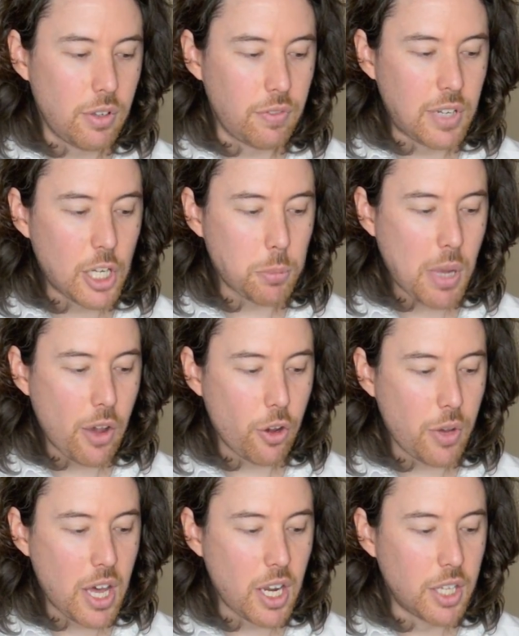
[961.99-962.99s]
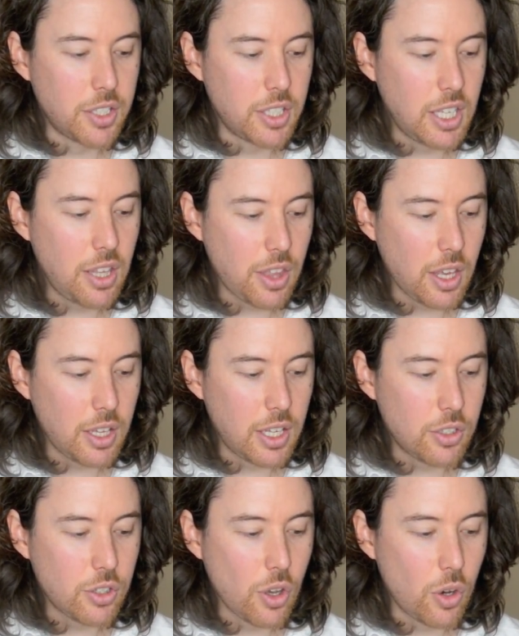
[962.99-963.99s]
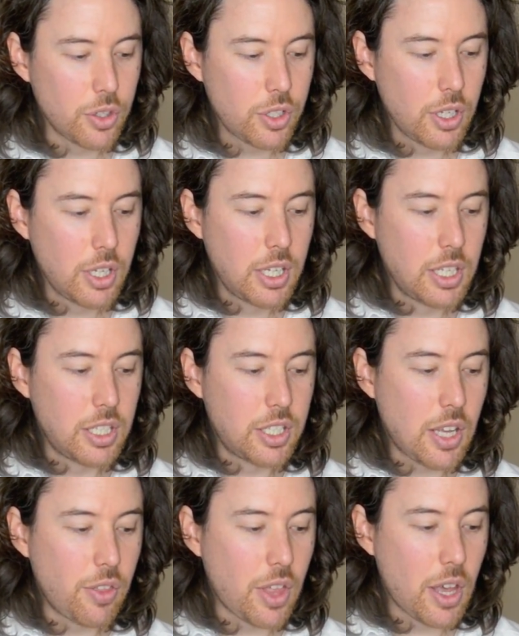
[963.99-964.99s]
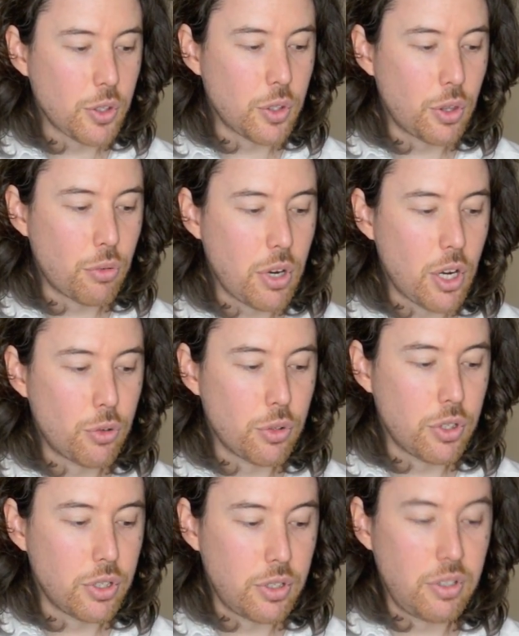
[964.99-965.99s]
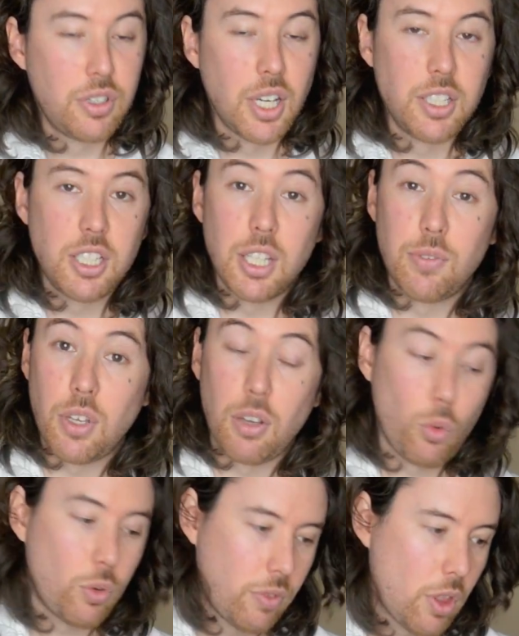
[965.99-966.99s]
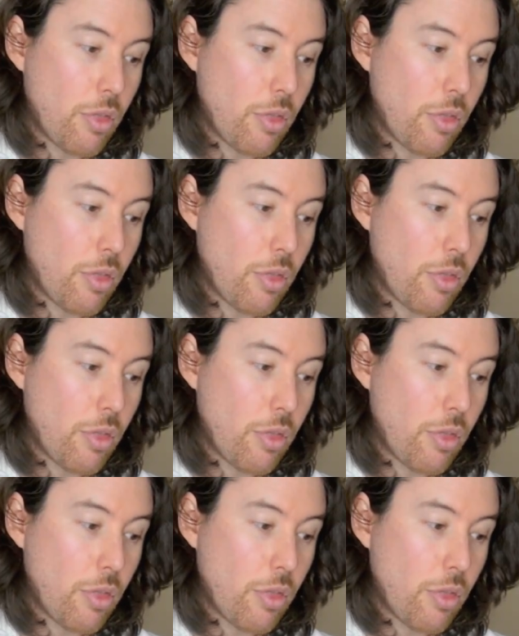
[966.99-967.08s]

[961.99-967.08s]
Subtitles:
flash power, and underneath it it's got 10,390th, oh,